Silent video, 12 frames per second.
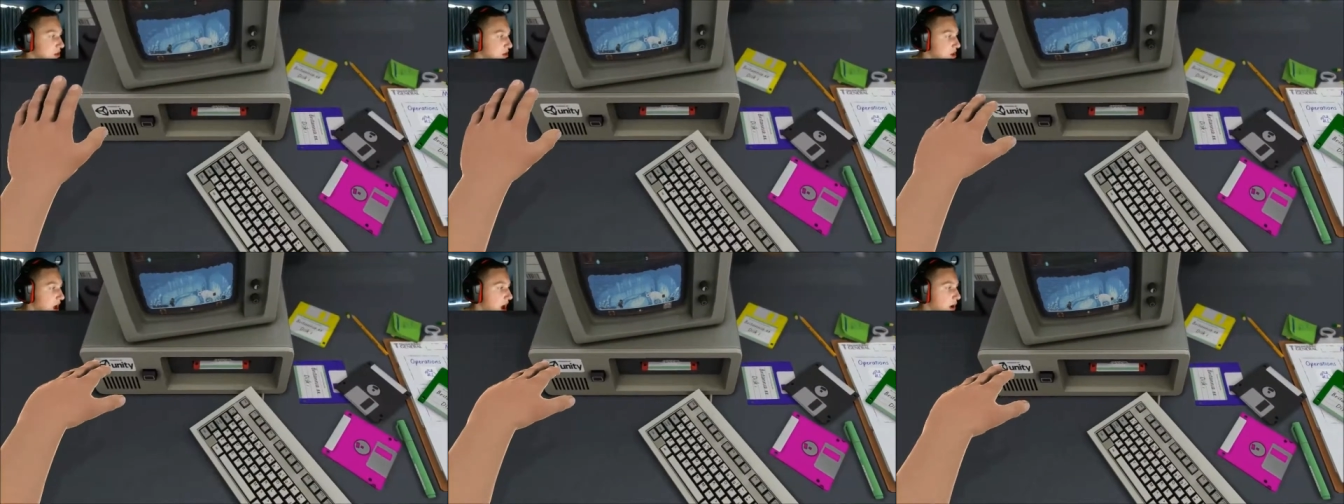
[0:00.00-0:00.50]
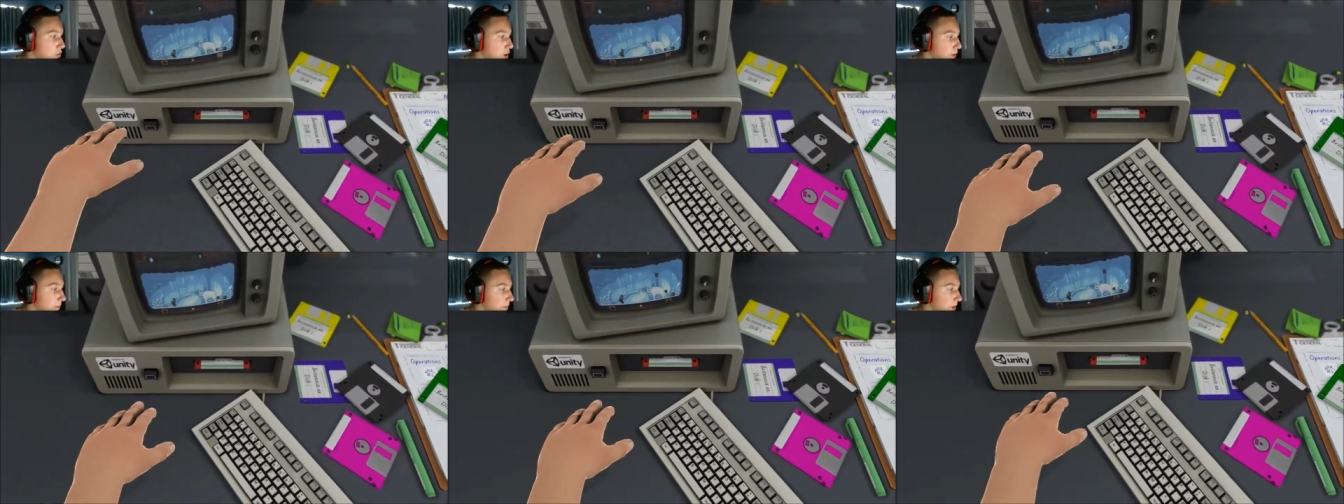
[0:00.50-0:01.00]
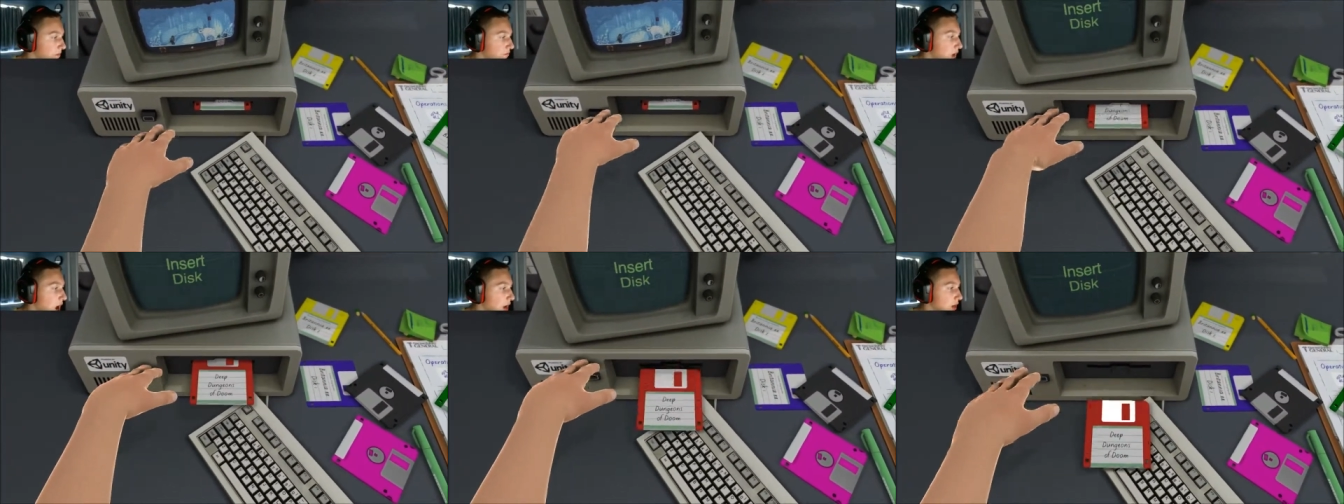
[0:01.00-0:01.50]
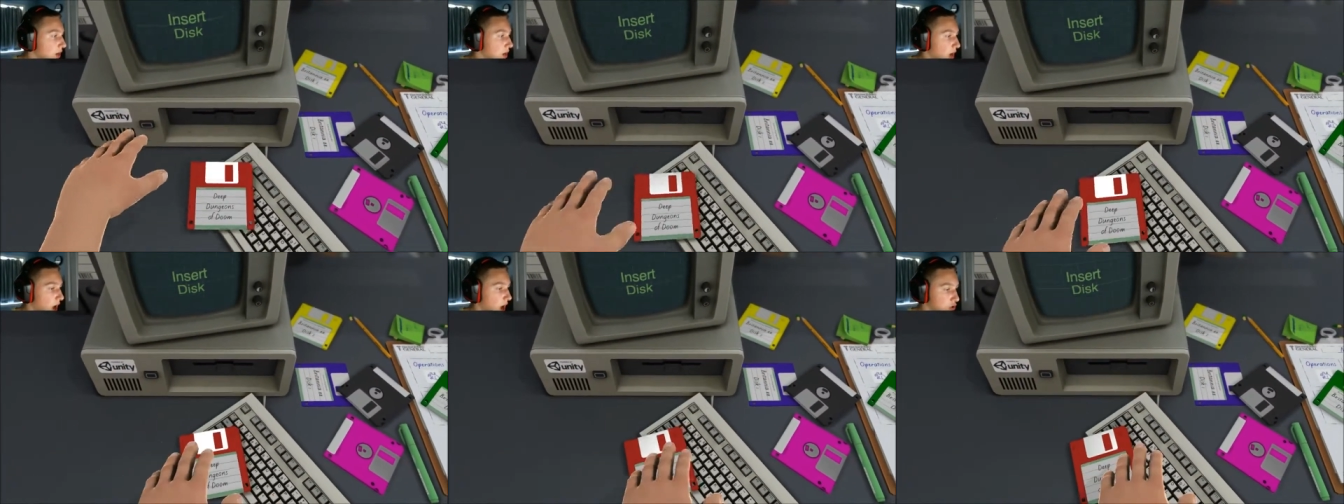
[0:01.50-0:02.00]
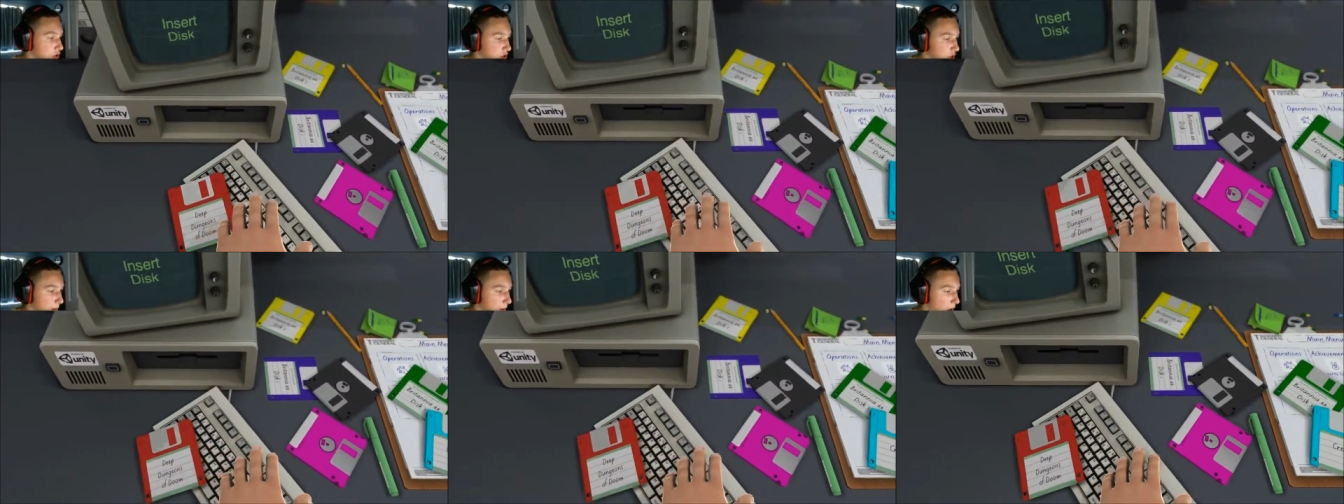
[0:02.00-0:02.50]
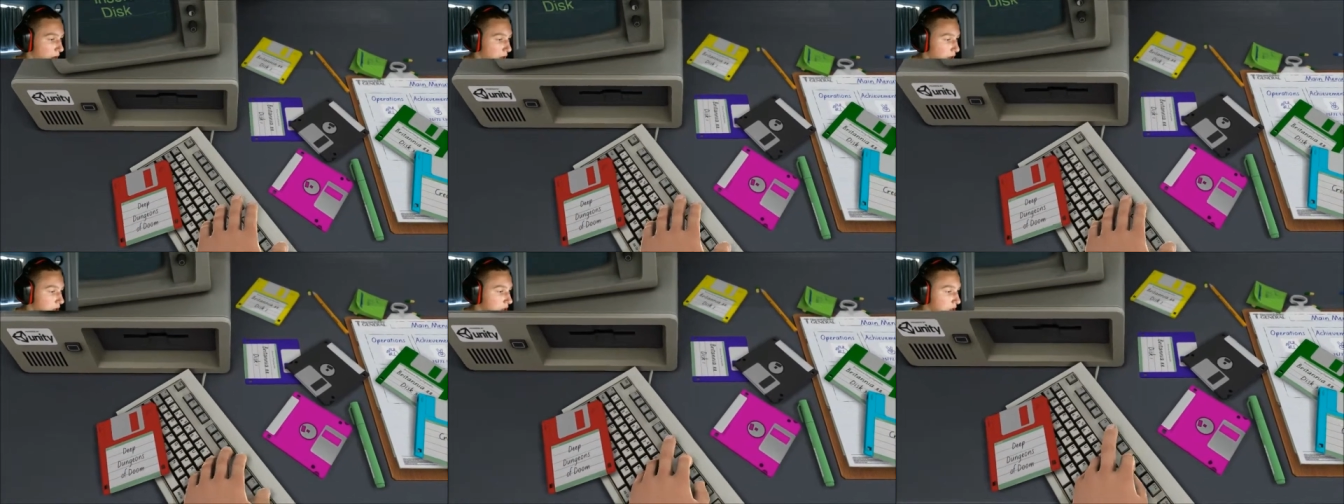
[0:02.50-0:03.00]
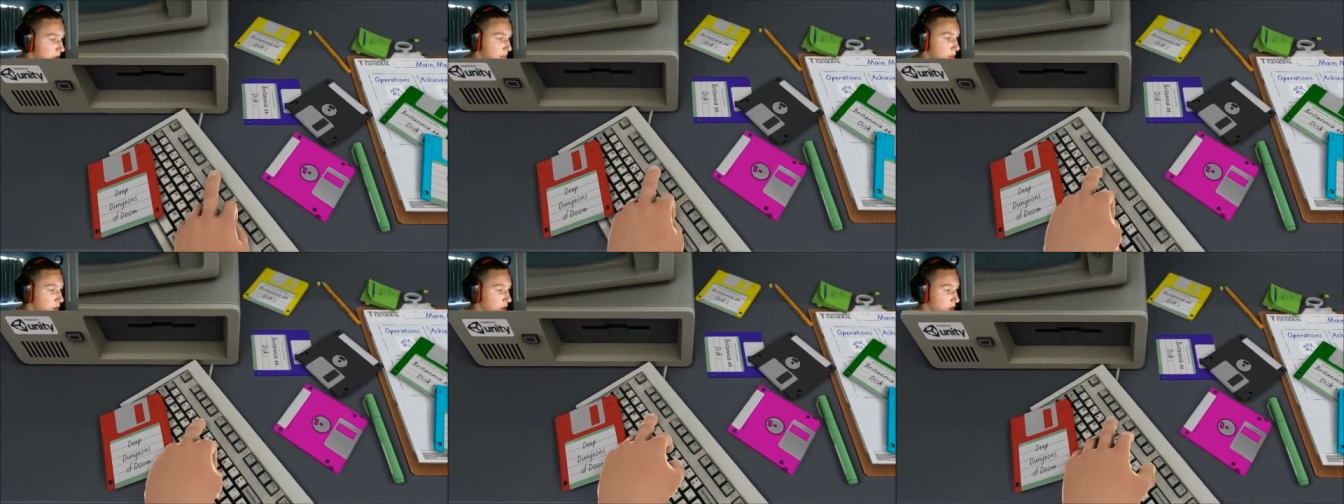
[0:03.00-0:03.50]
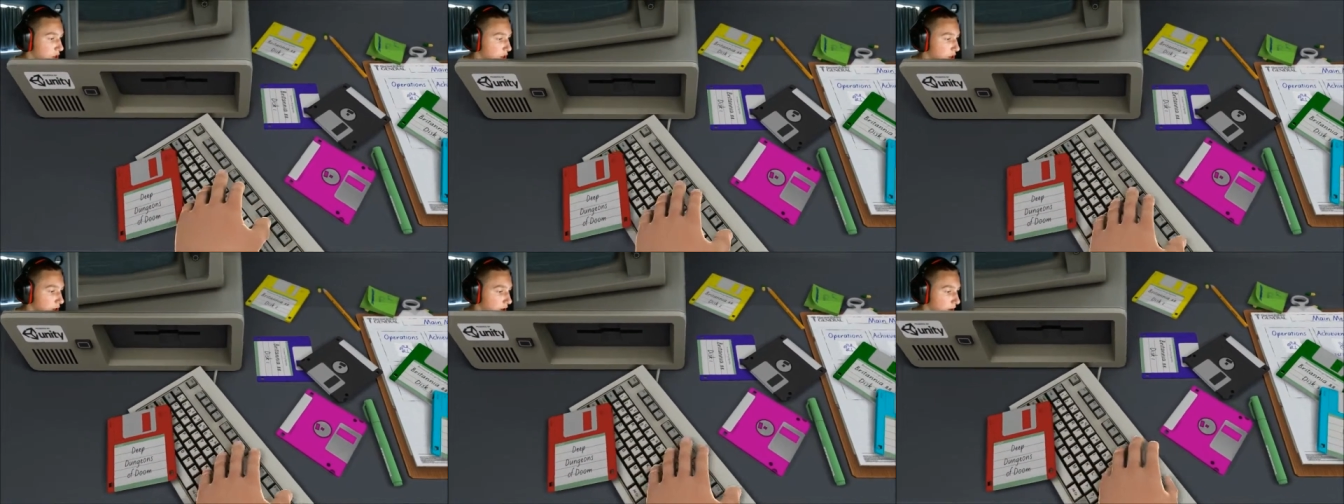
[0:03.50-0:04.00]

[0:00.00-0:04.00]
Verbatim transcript: Yeah, well, fine. I'll just get my keyboard here.